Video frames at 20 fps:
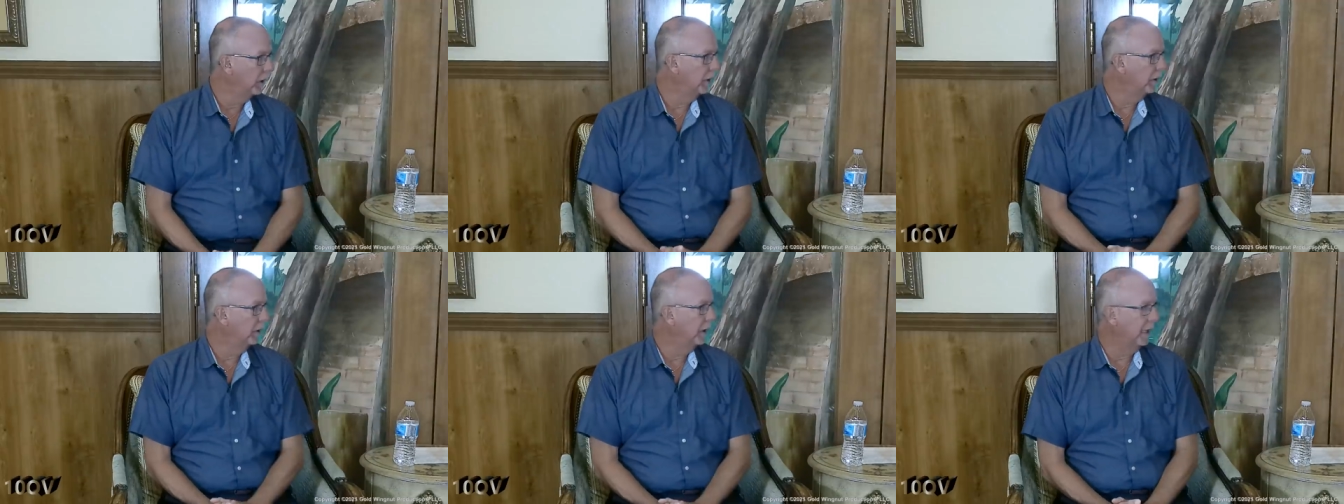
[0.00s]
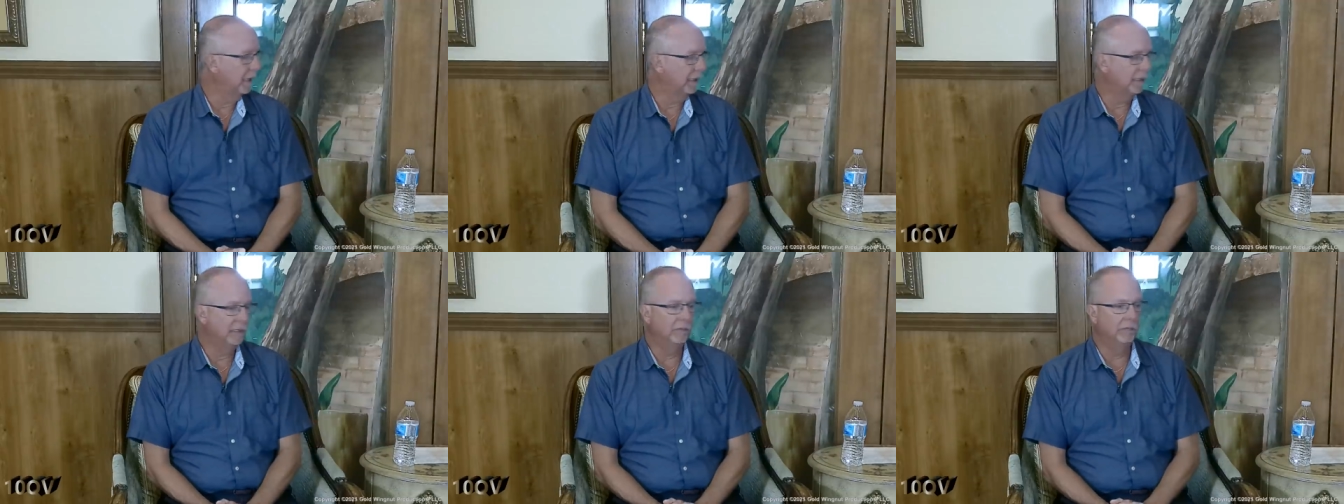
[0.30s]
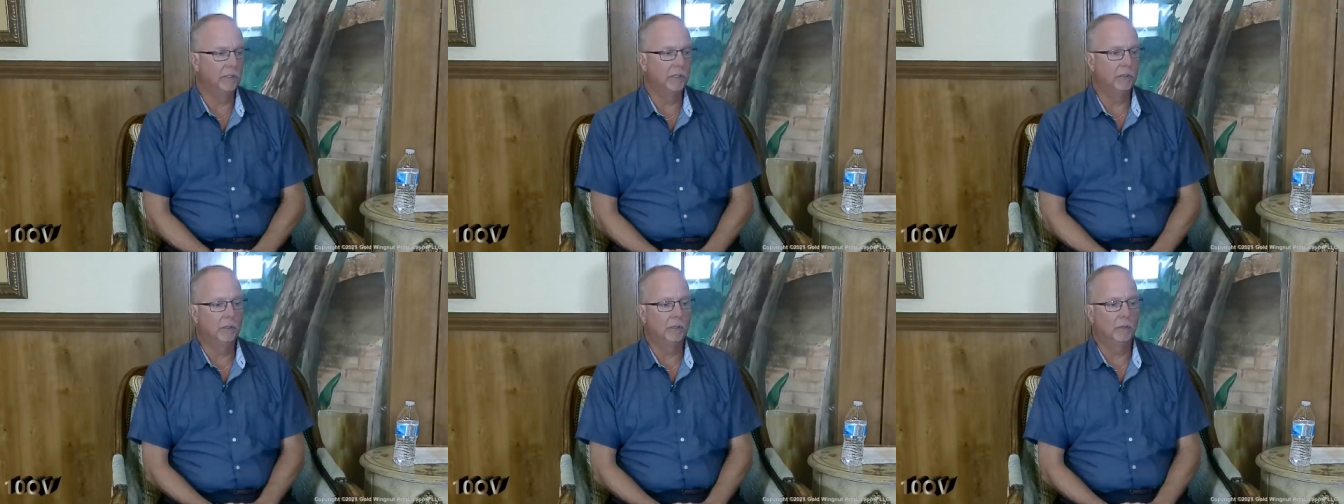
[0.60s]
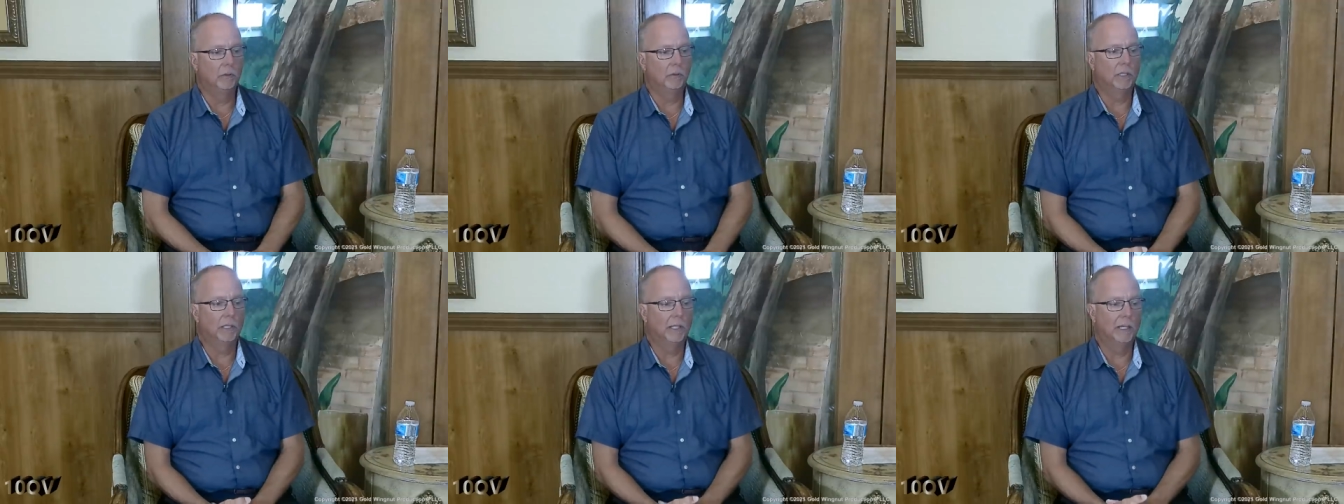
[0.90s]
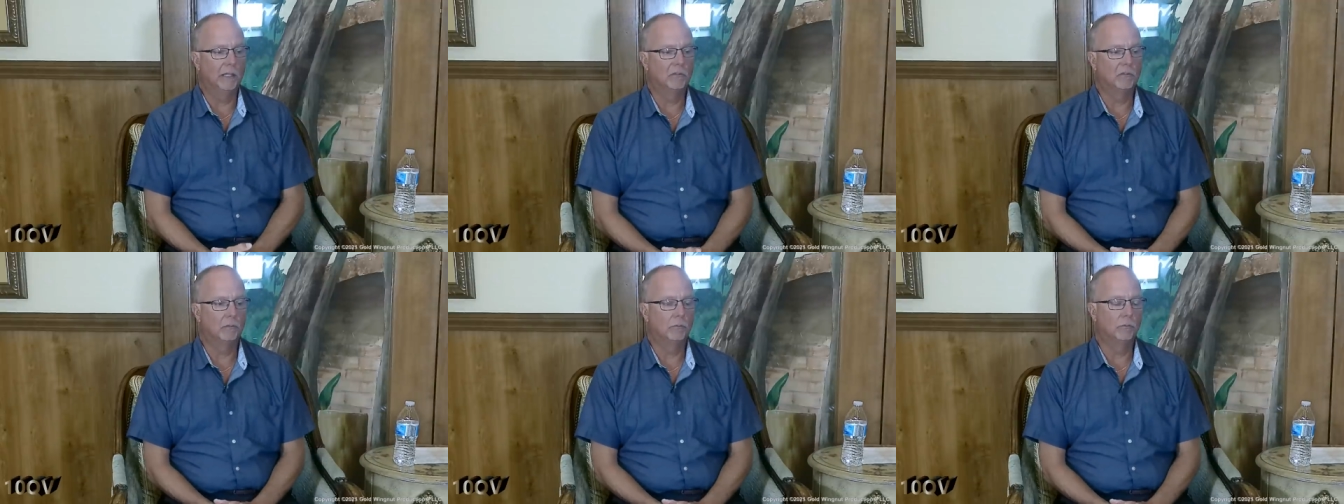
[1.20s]
an activity or
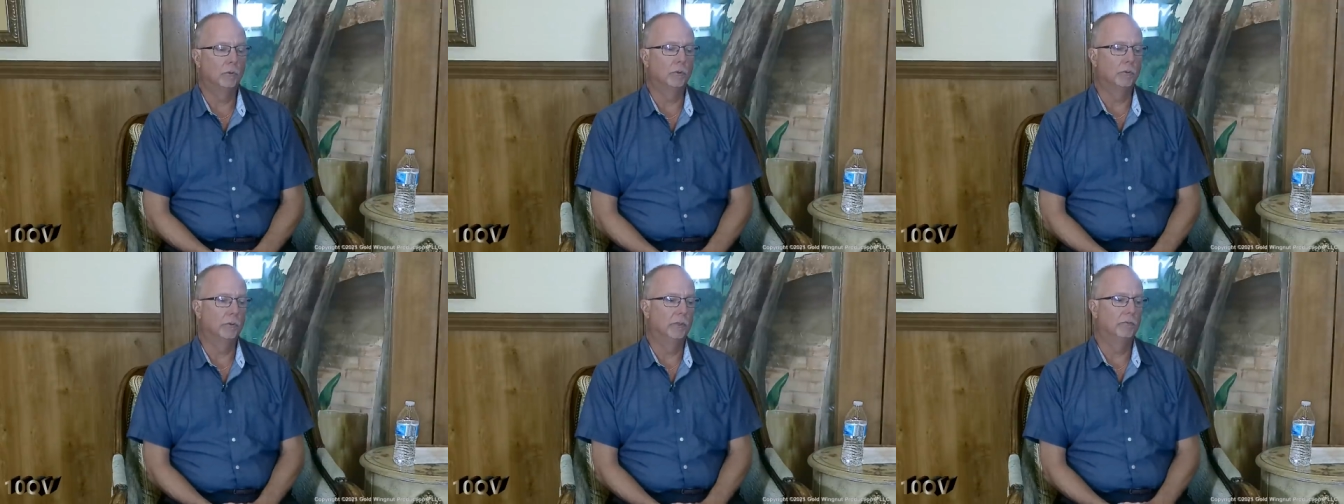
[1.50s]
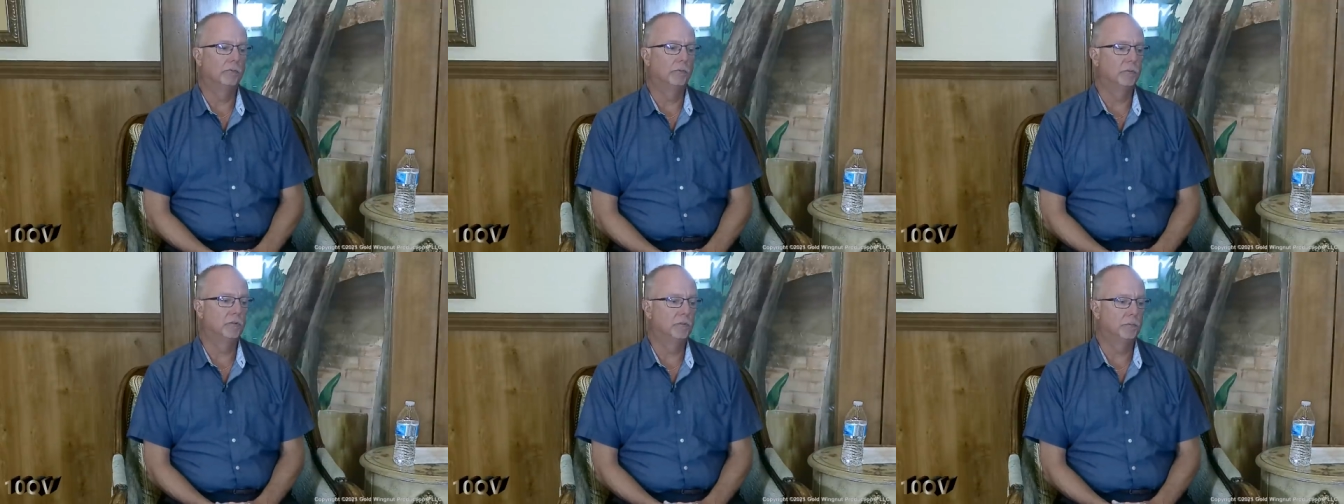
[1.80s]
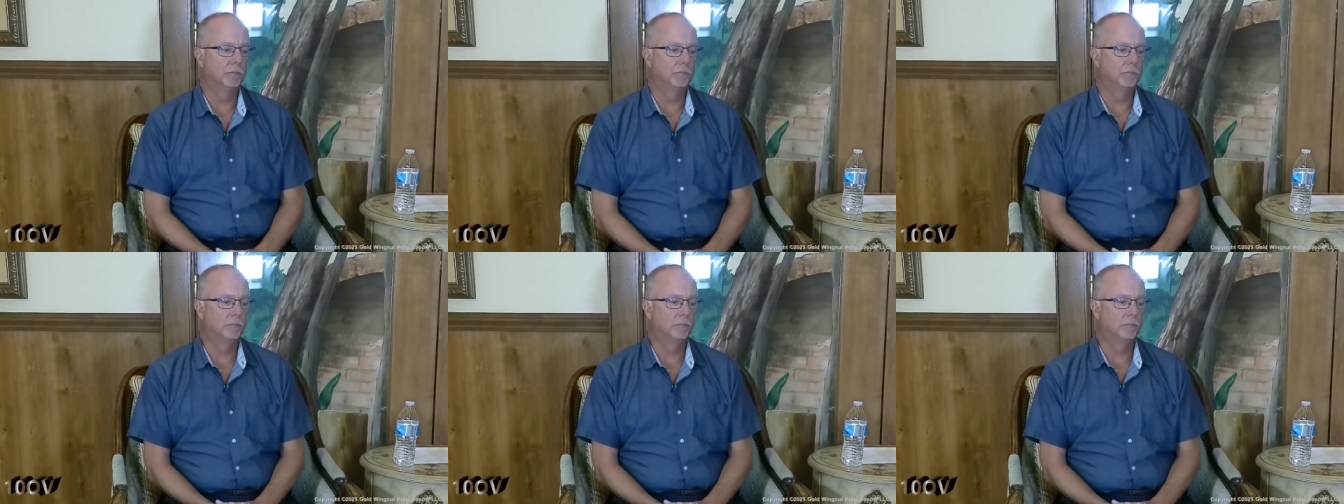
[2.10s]
class or program for a